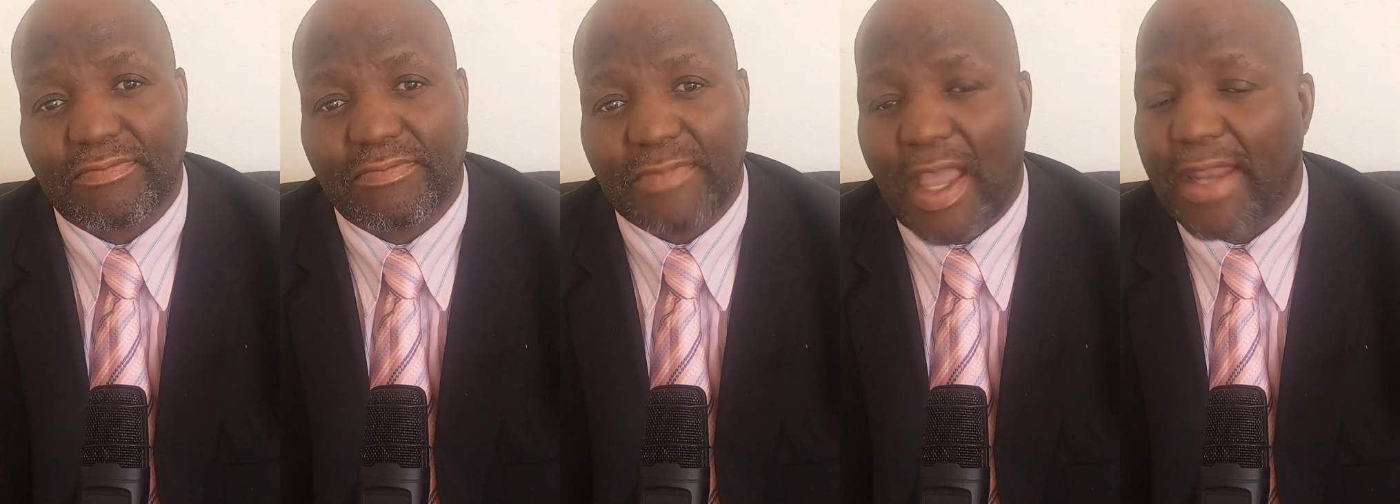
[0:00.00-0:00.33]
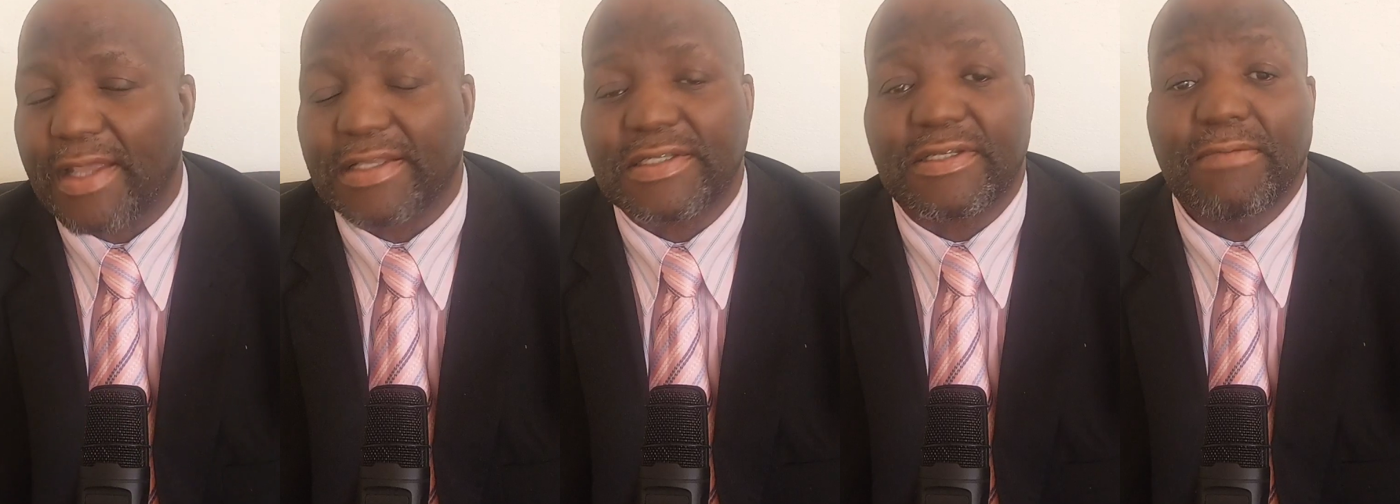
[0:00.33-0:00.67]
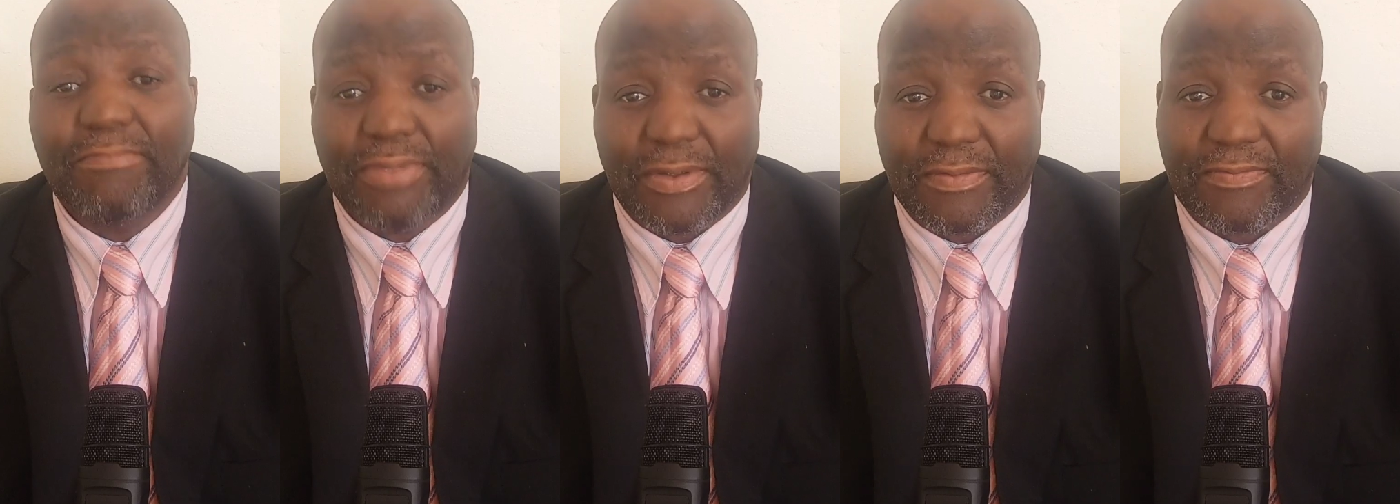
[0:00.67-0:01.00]
And it's
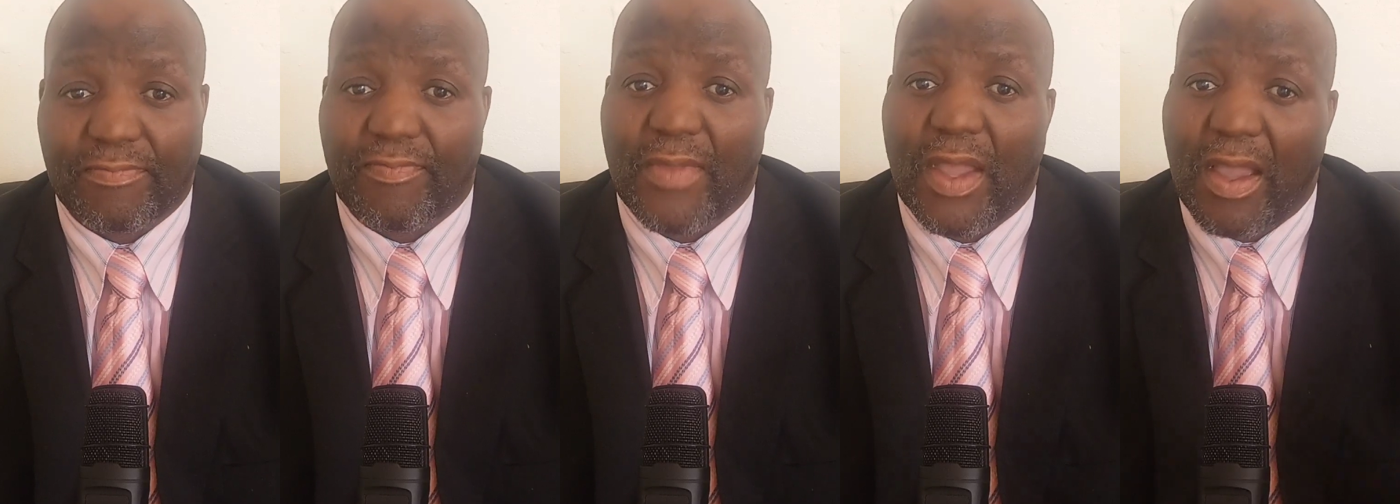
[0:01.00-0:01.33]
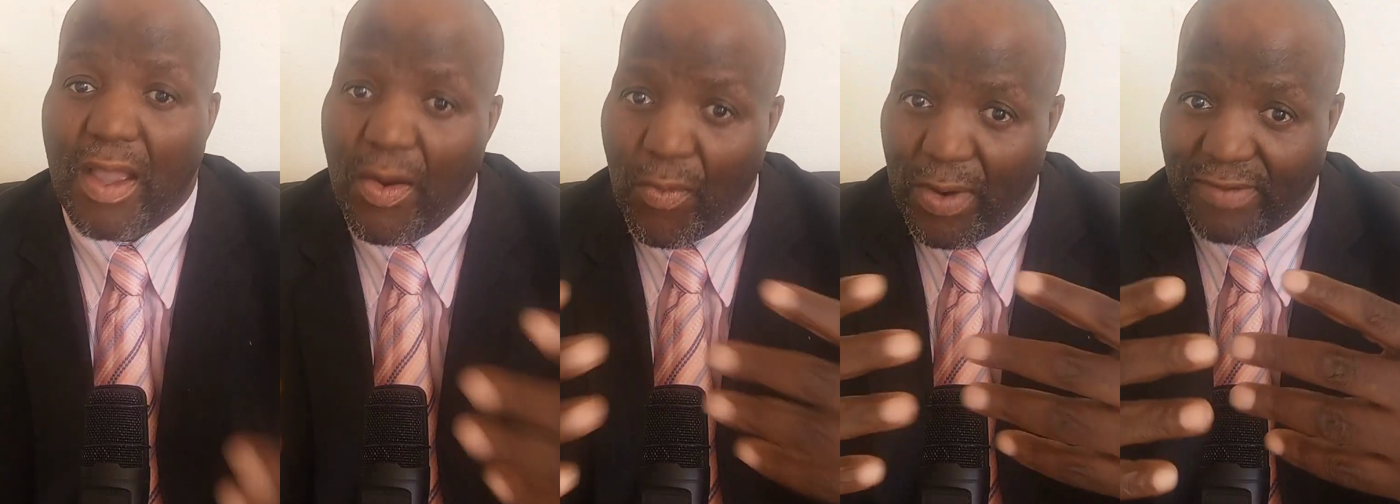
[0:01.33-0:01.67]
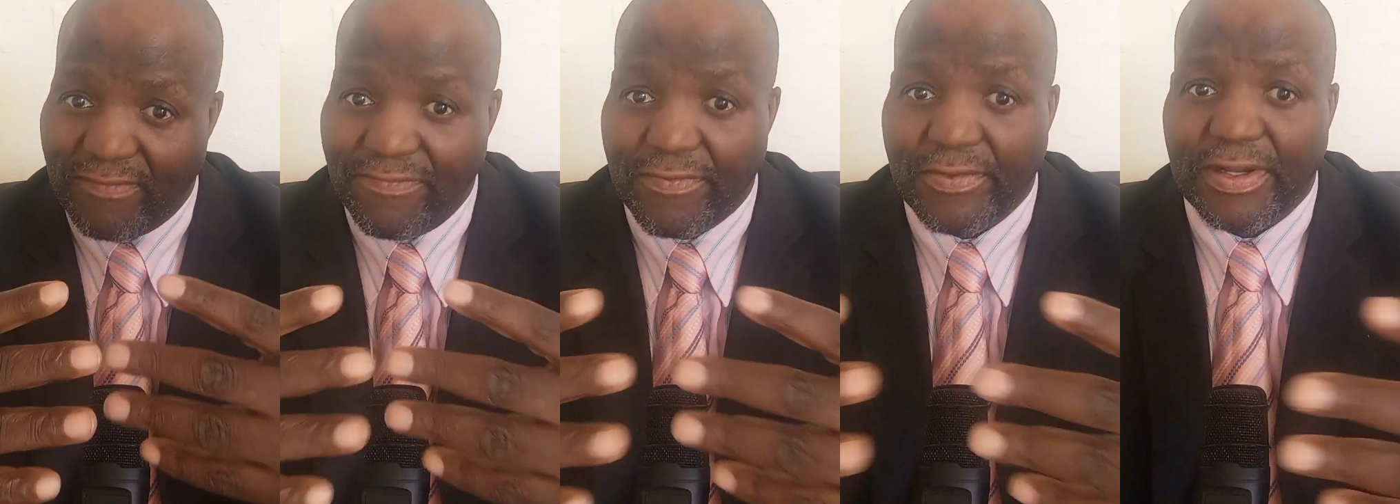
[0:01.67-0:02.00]
simple.
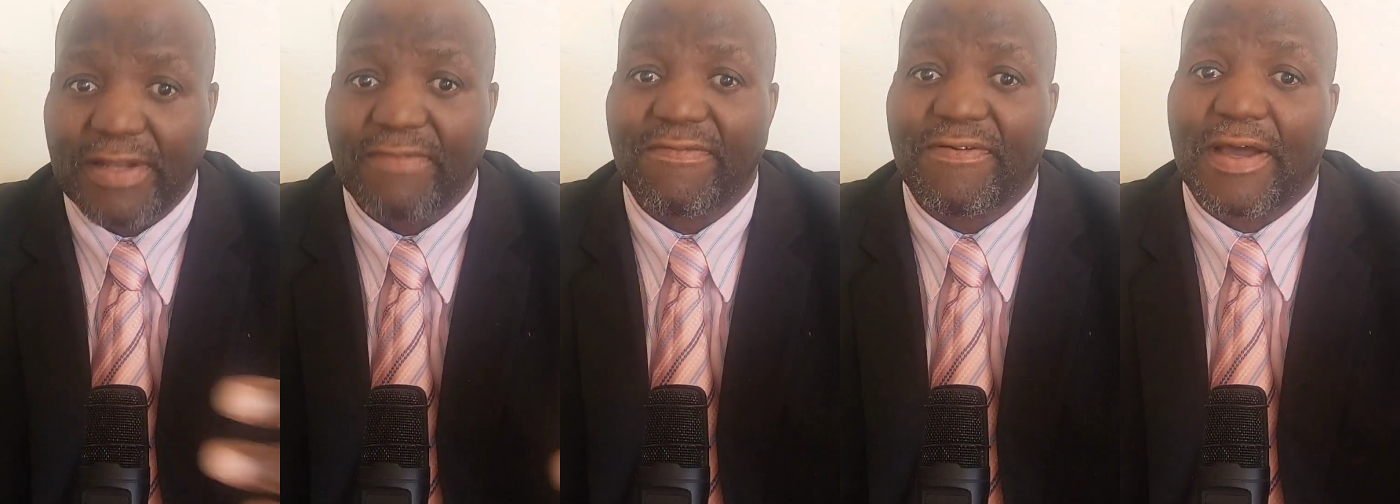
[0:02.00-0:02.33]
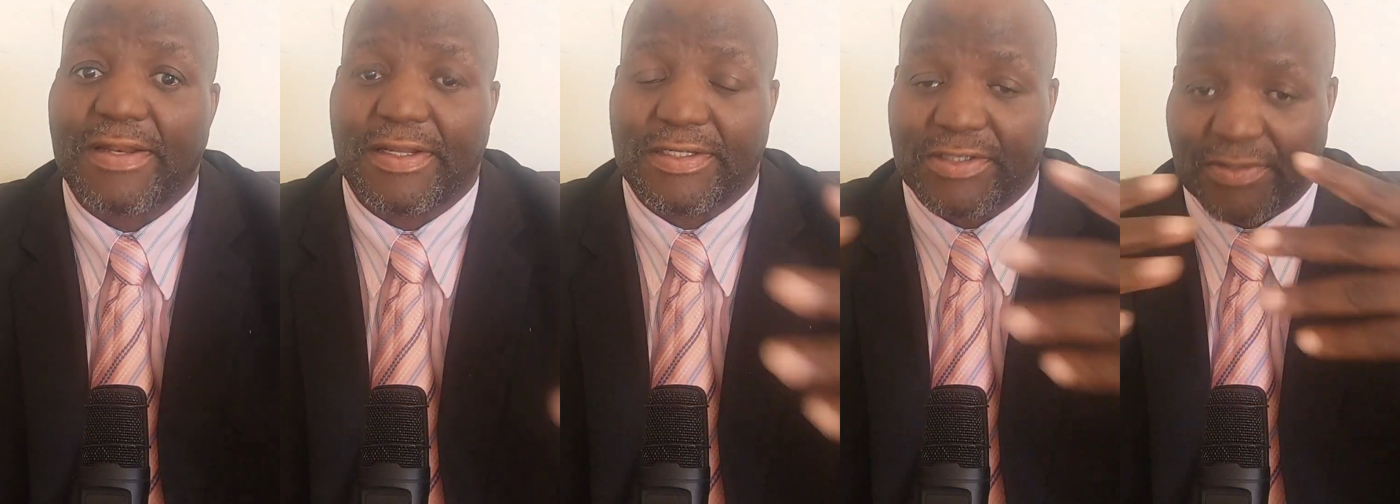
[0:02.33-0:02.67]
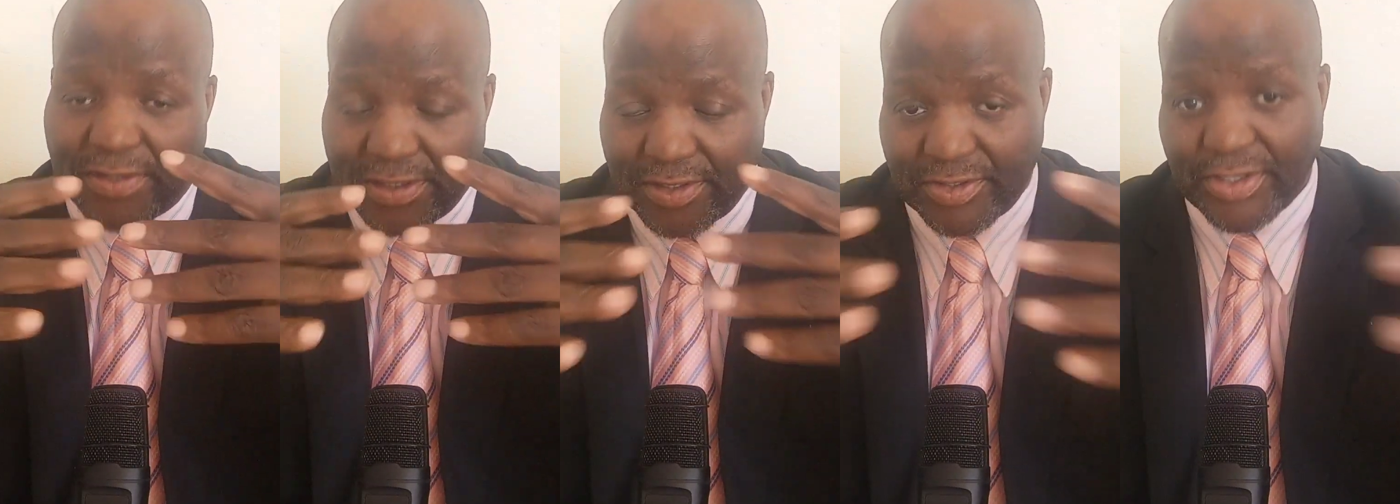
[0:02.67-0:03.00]
When foreign funders
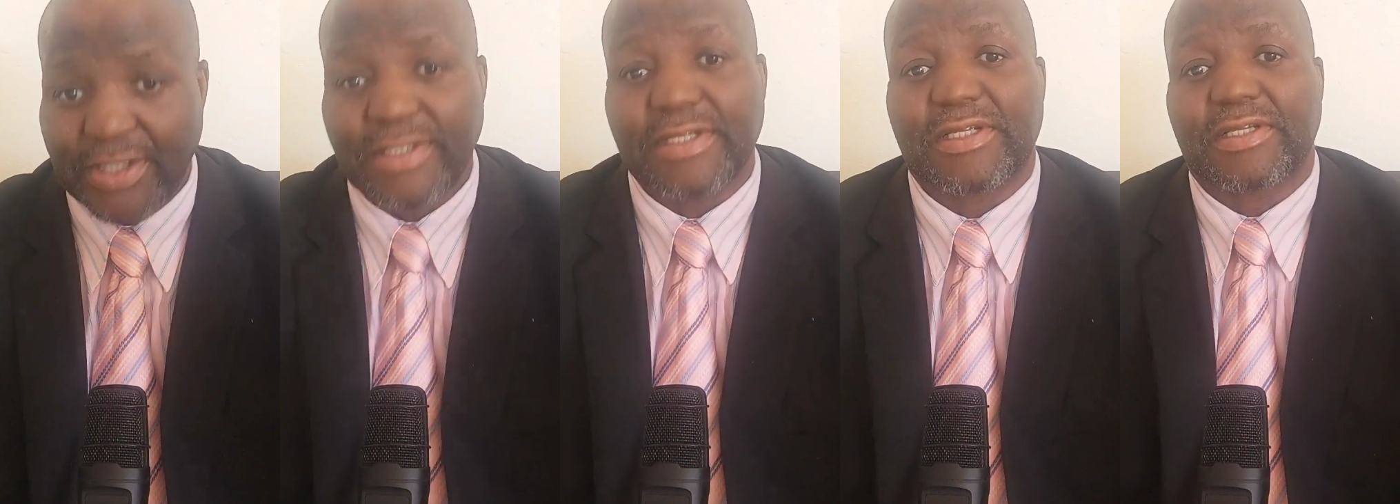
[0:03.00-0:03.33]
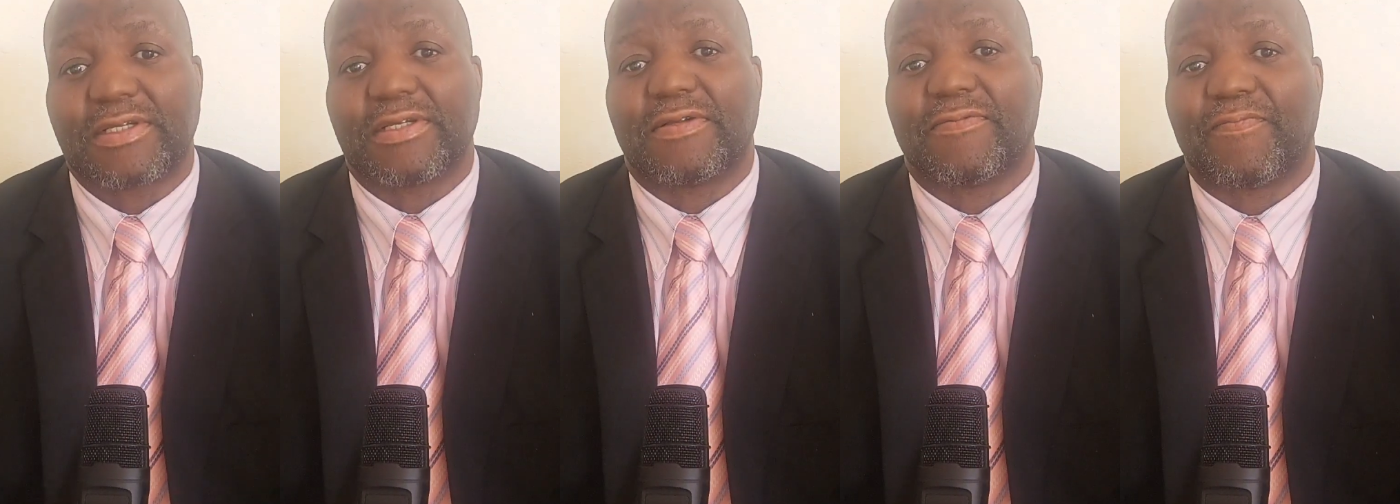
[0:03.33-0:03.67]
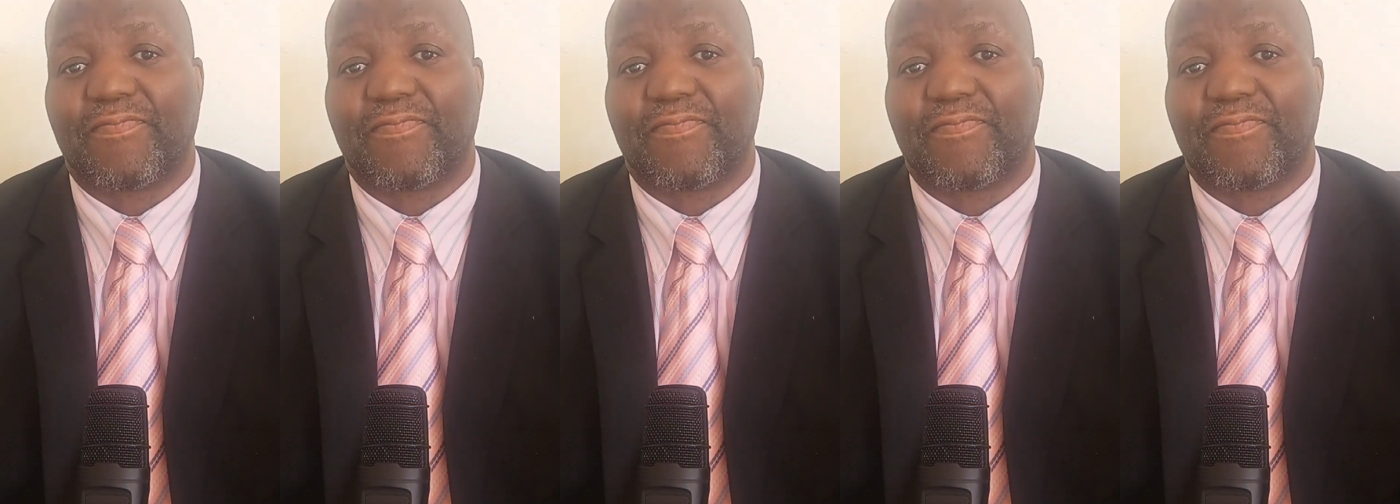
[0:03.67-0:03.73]
retreat,